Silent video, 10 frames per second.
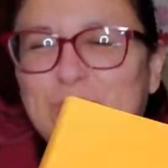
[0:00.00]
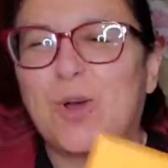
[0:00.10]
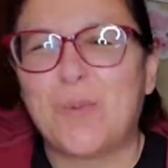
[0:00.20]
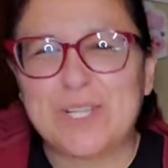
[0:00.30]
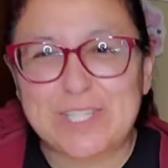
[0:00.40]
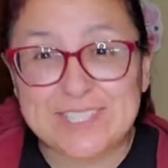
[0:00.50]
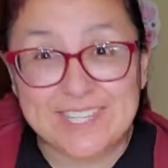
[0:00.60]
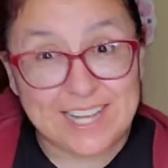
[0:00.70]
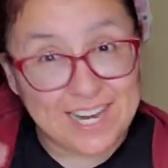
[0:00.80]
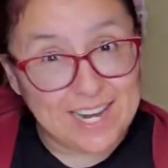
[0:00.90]
show what she's going
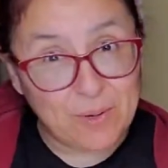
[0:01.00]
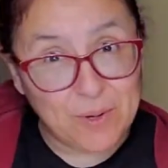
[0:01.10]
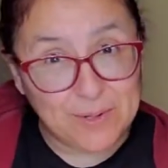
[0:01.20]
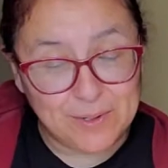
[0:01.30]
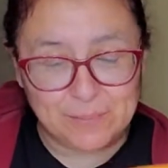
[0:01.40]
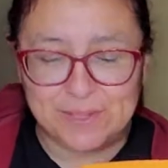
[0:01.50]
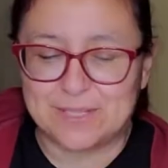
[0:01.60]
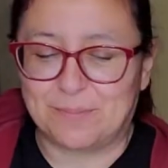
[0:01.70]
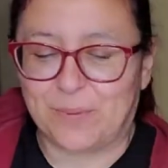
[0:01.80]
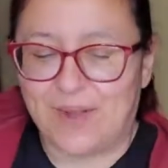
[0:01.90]
to get, and I want her to be
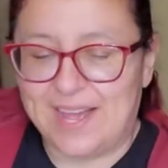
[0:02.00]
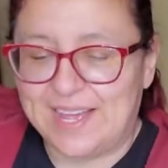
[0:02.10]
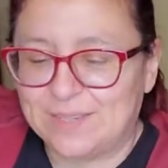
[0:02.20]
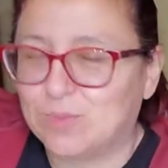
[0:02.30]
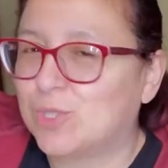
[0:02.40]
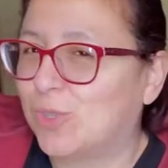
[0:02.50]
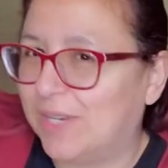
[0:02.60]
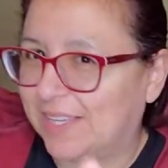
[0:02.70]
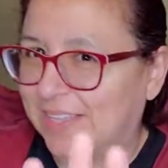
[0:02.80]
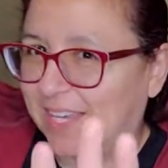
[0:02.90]
surprised. We'll show it
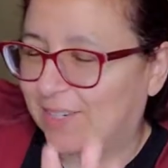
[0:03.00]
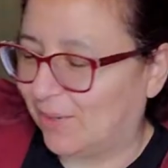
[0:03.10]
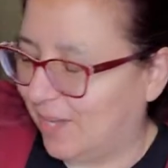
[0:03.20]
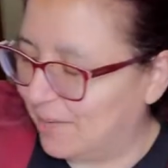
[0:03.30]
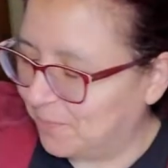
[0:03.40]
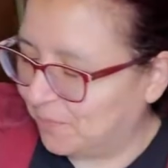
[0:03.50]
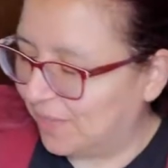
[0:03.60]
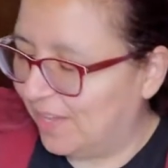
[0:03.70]
at the end, okay?